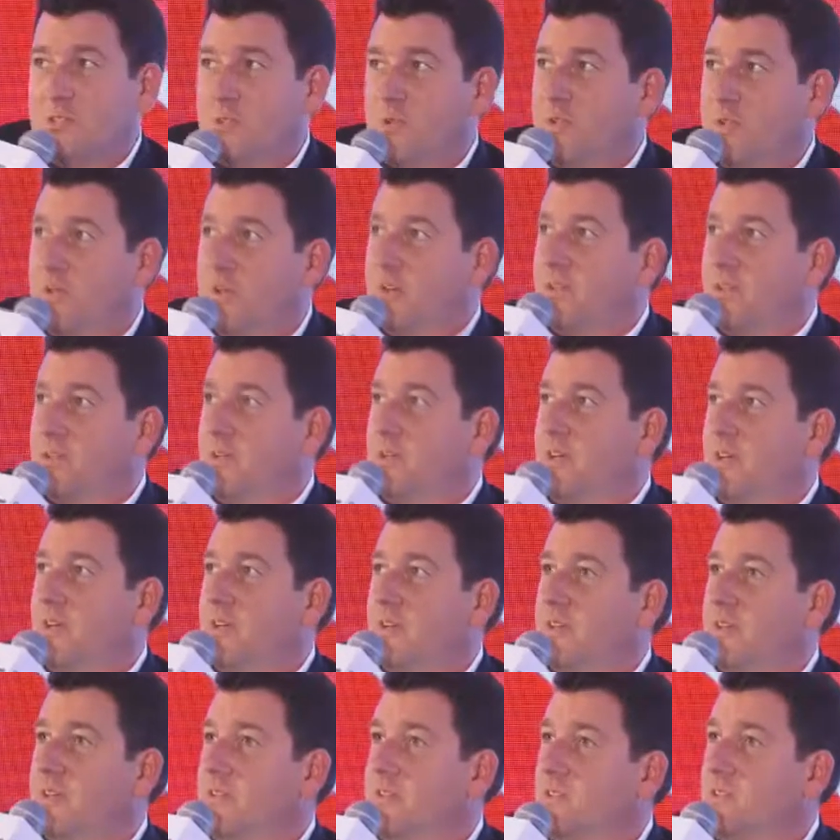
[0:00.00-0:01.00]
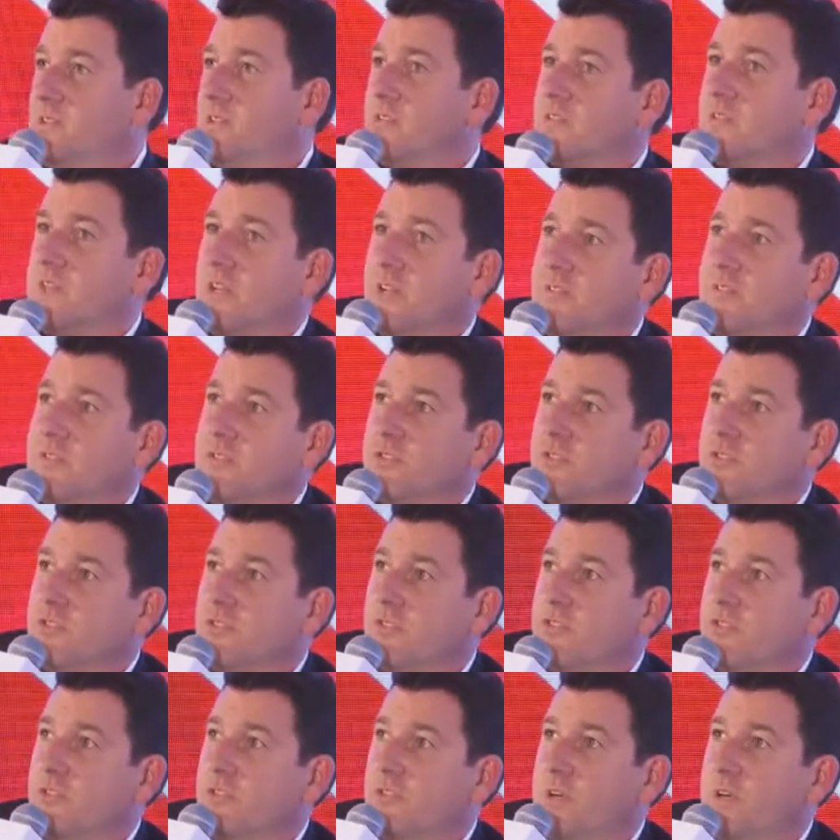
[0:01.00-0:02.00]
uh, this is kind of a
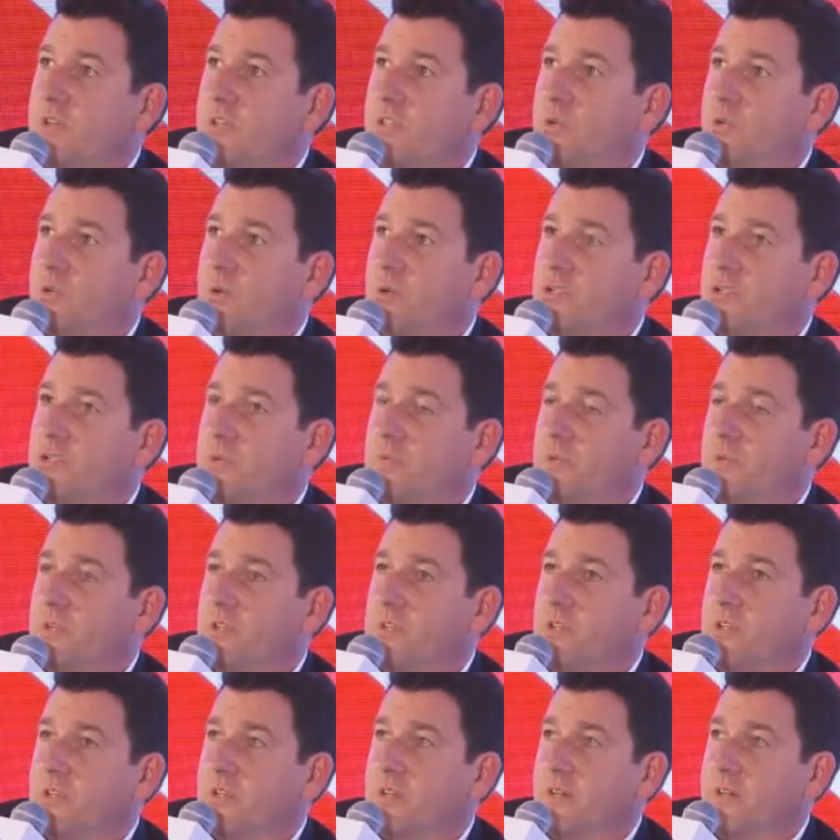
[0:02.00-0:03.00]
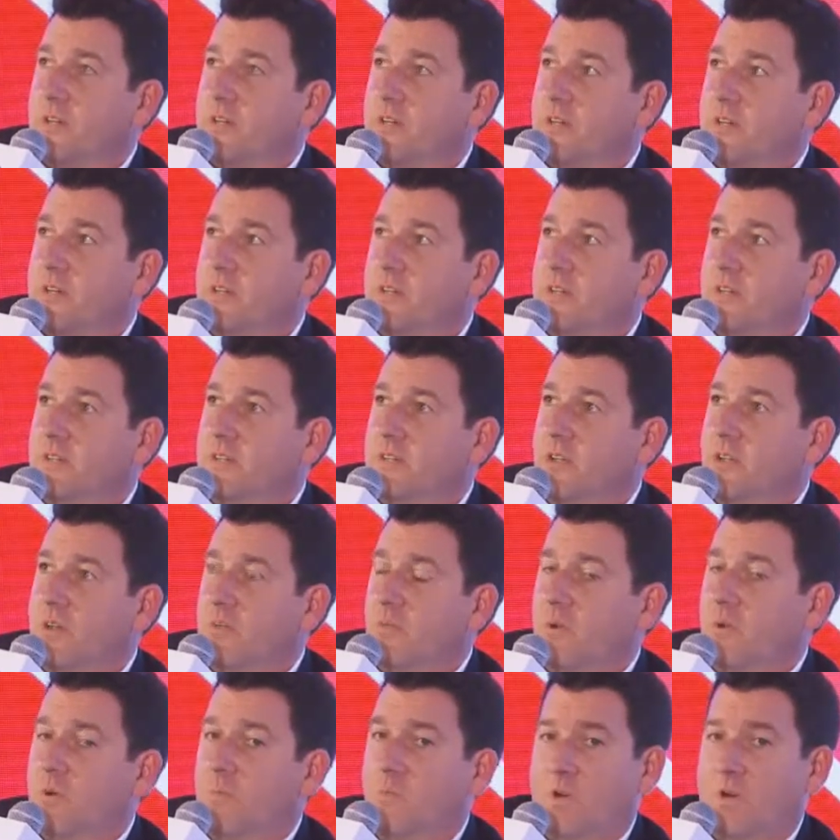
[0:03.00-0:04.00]
strange question because I think, you know,
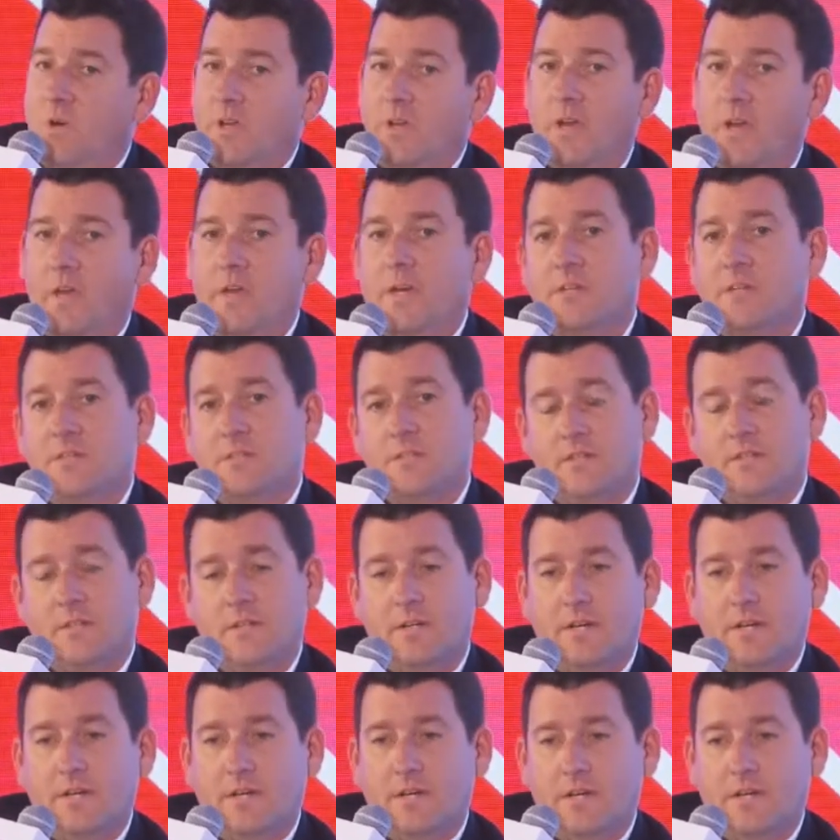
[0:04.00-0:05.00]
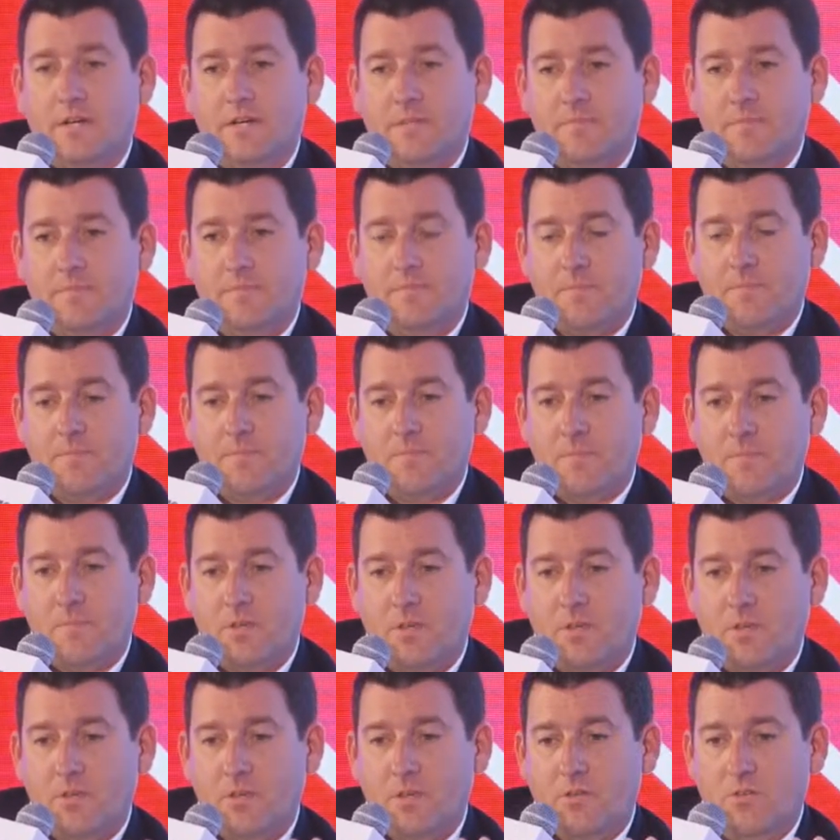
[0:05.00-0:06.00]
on one hand, uh,
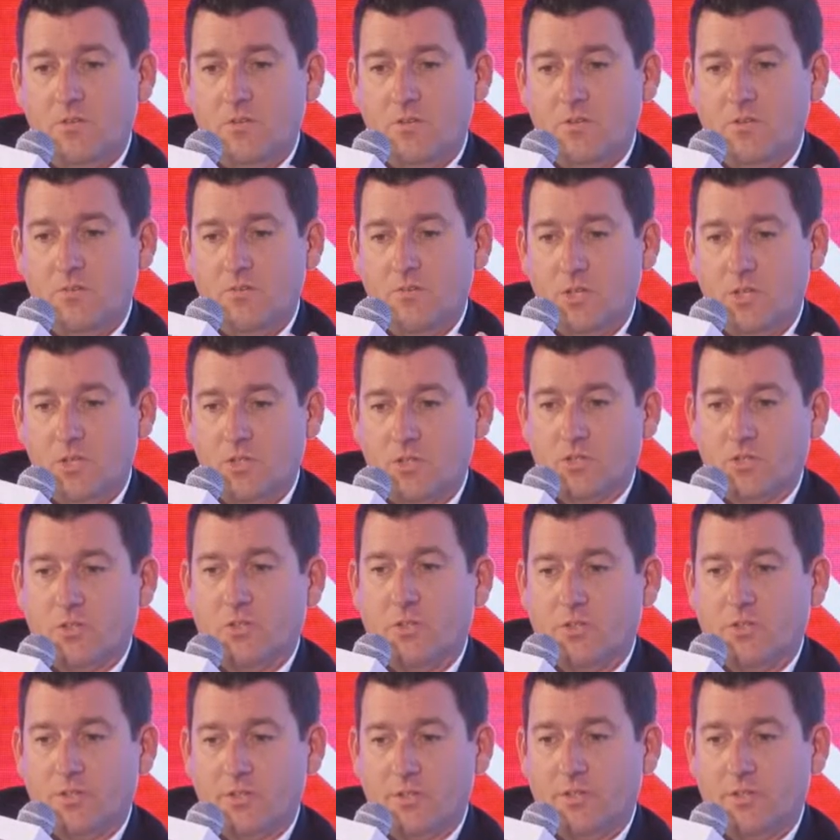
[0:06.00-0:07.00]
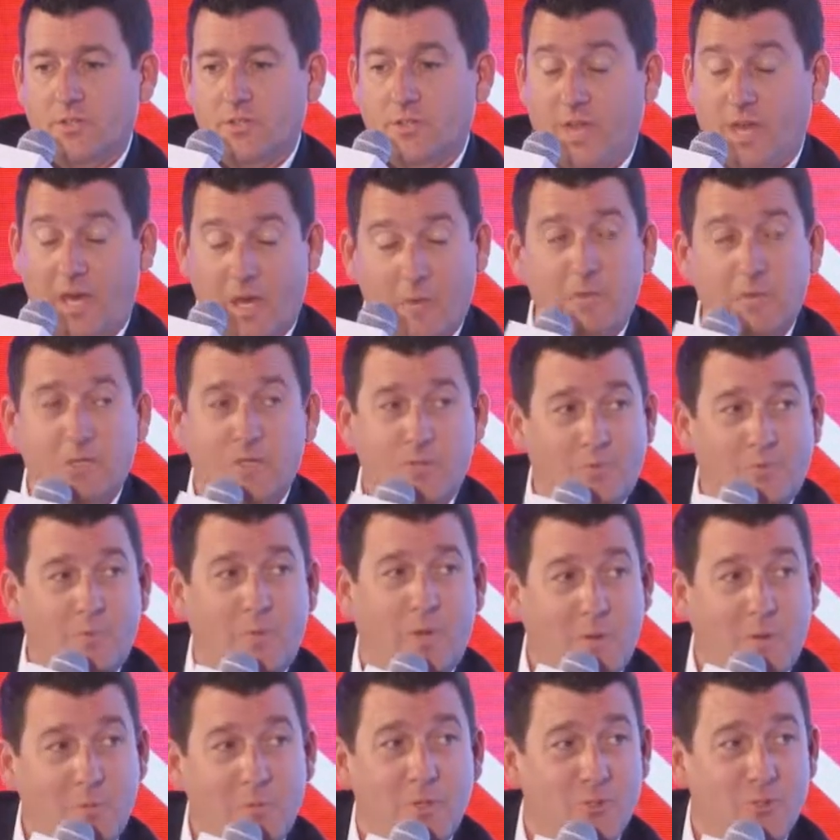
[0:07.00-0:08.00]
you know, digital can be
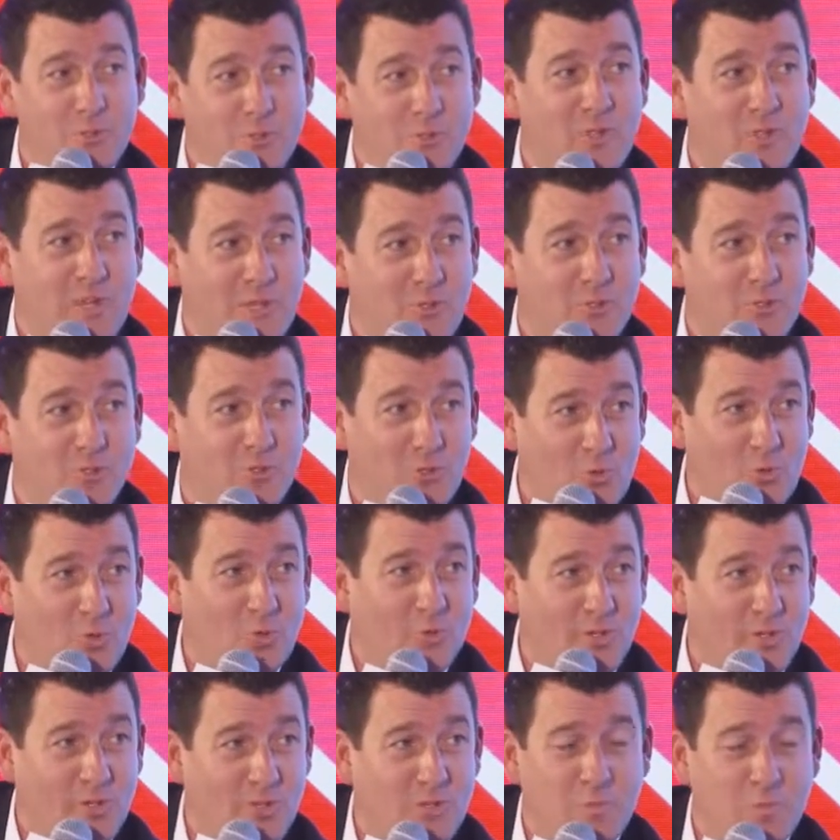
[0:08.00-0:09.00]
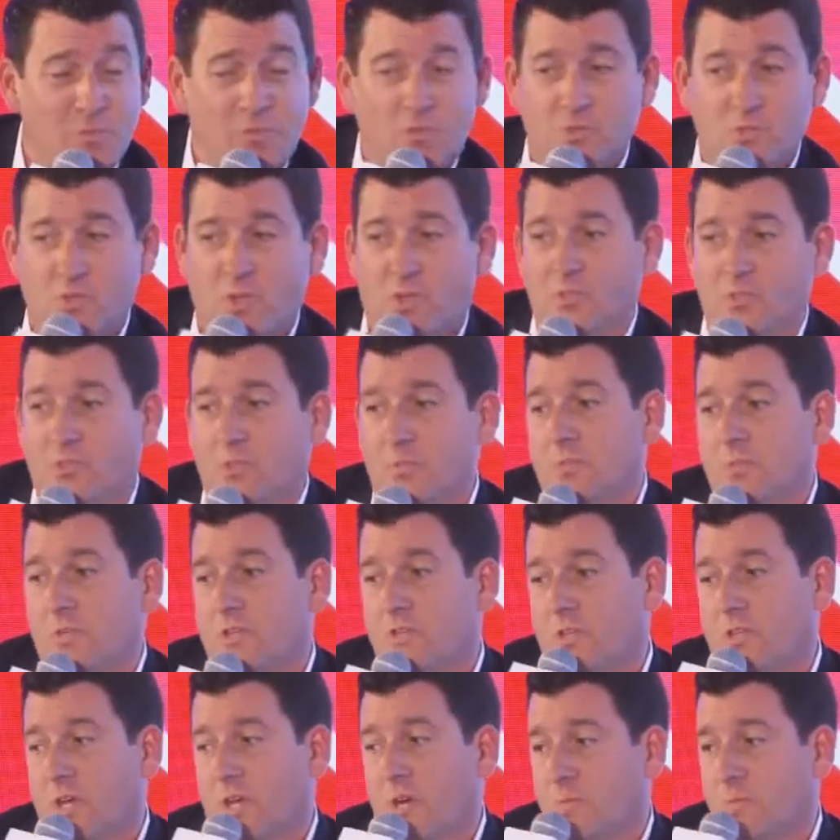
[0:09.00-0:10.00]
can be used to tell stories. I mean, you saw some
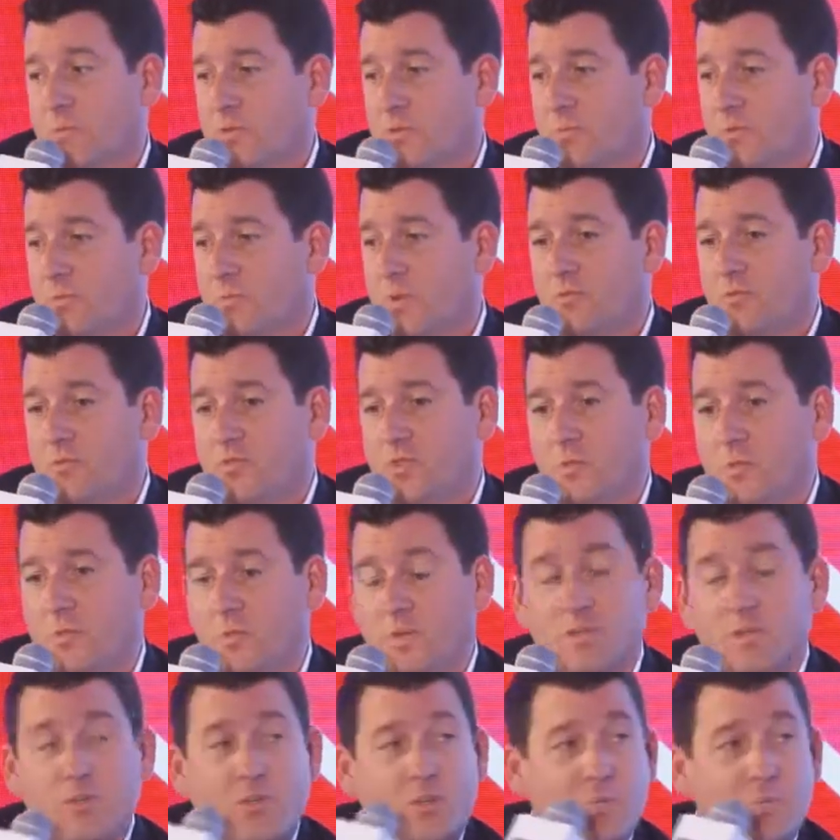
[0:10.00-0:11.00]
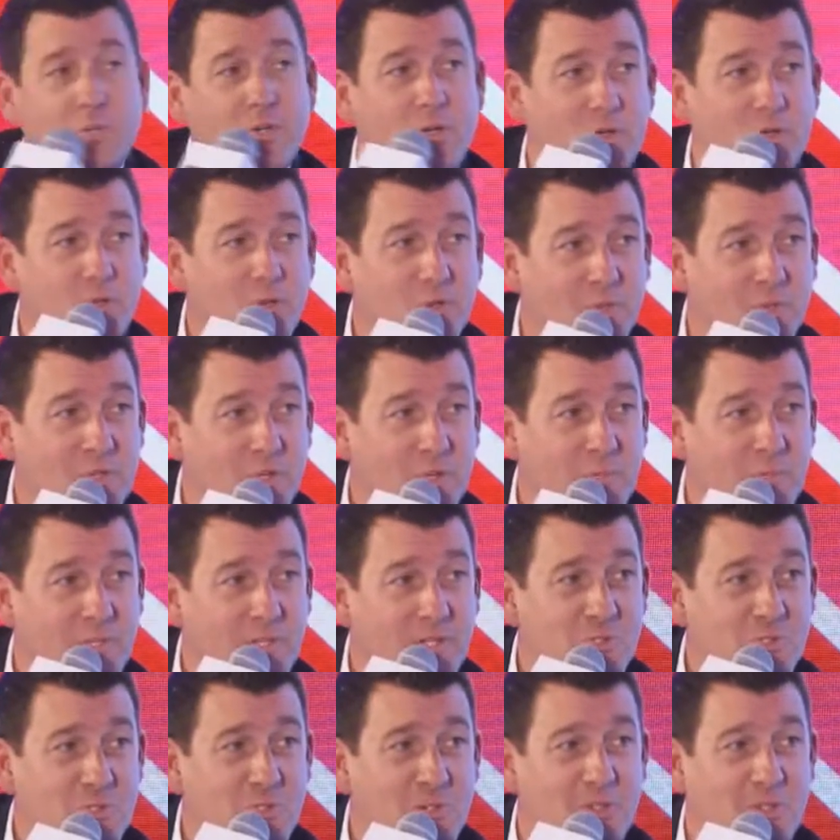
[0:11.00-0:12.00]
examples from FCB a little bit earlier. I mean,
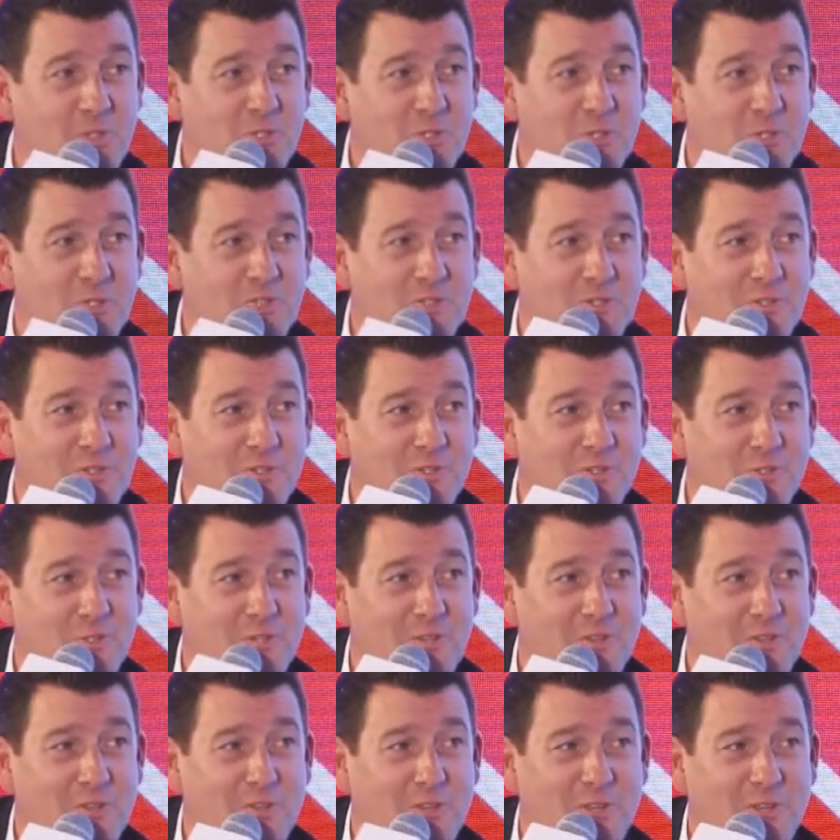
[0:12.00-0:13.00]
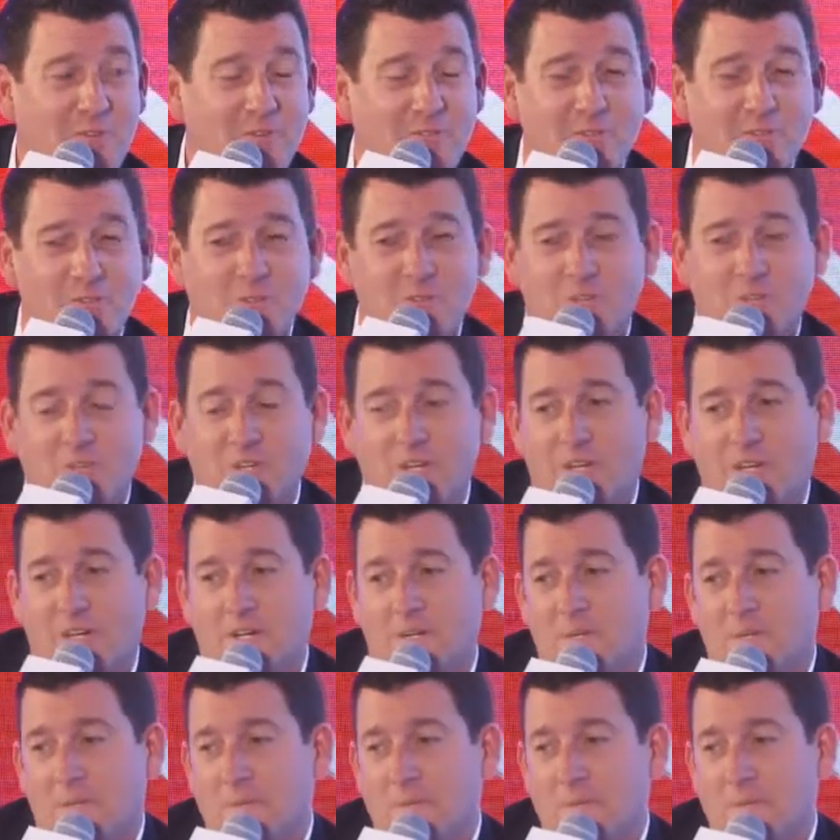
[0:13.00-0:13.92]
it's not as if it's it, if it's uh,